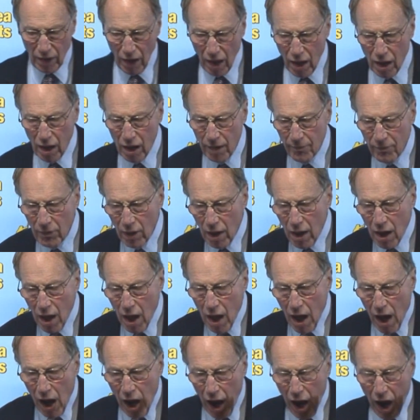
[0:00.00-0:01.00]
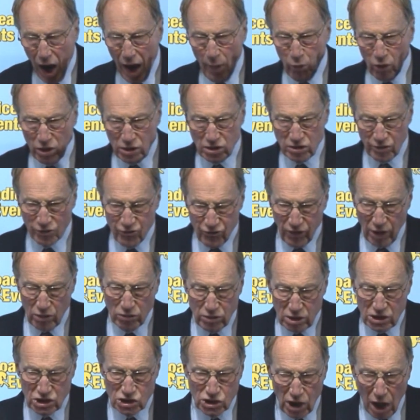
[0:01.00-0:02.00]
I want to
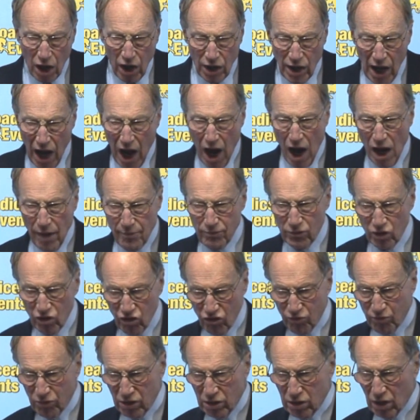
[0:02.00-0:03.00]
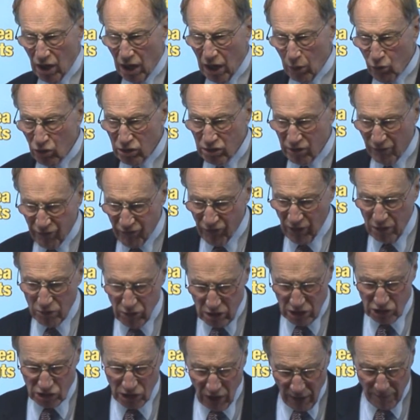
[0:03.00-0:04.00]
focus on our movement, and I want to
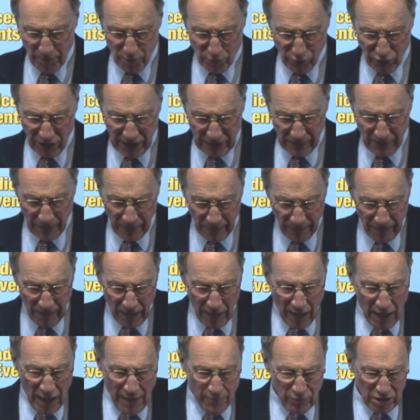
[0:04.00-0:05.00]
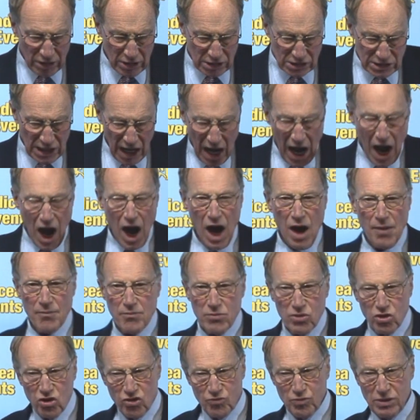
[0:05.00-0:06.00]
focus on Britain, because our
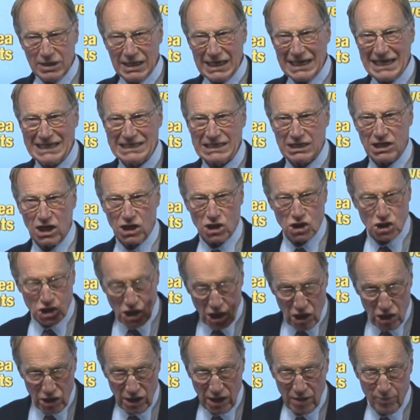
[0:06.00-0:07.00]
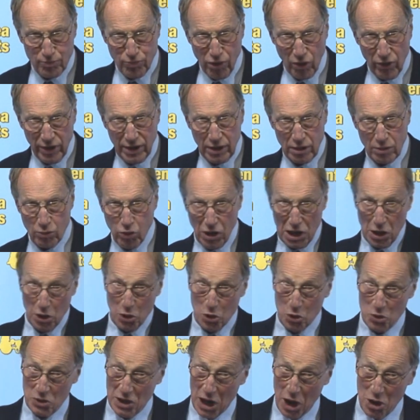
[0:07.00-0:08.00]
movement is at a turning point. We
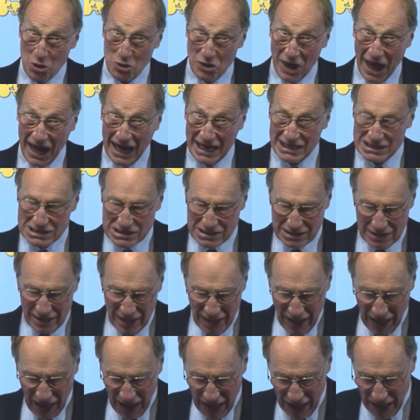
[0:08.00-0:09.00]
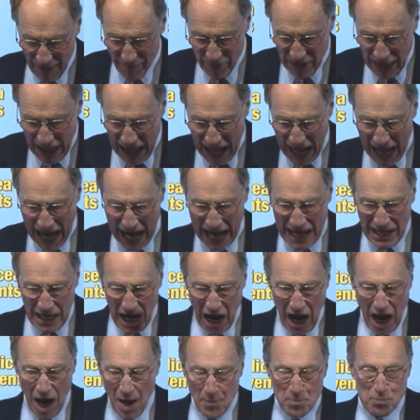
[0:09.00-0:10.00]
all know that. And
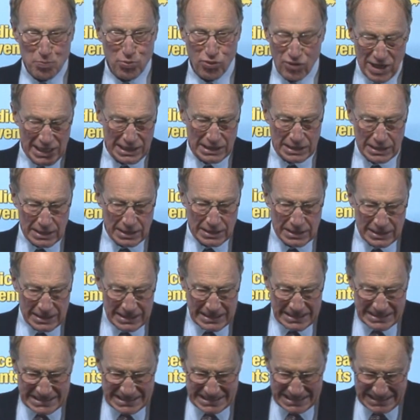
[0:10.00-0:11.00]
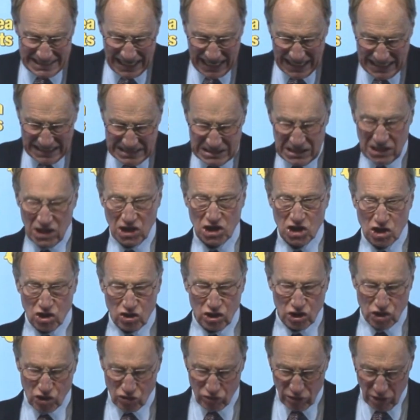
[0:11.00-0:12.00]
our Britain stands at a
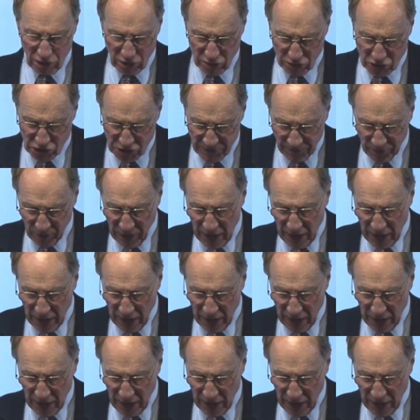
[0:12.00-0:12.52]
crossroads.